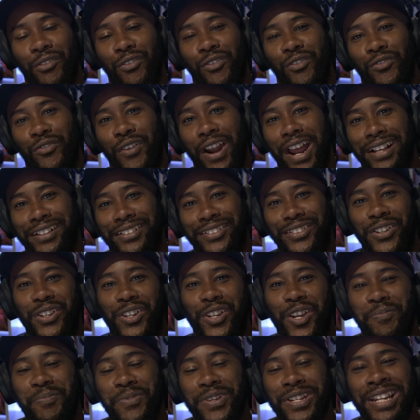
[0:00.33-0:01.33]
Right, so the
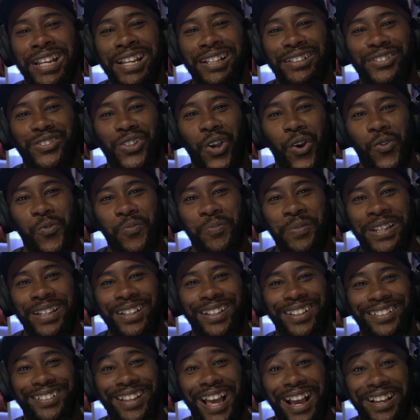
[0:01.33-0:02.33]
community has told
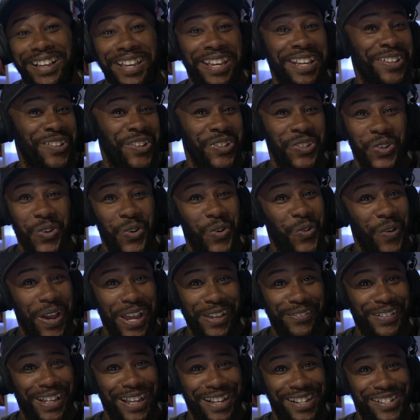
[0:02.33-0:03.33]
me that King could do a
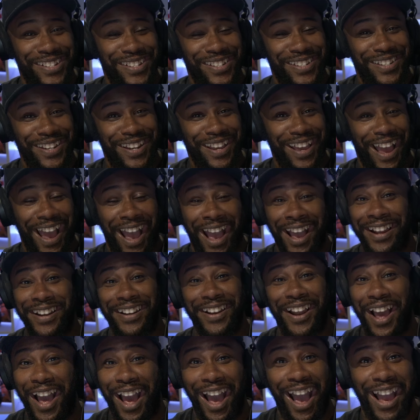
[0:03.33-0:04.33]
wave dash,
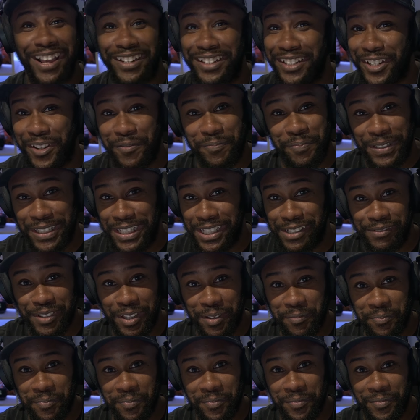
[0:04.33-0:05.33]
and I didn't believe
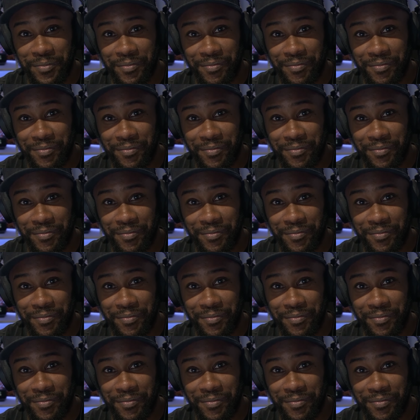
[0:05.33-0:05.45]
them.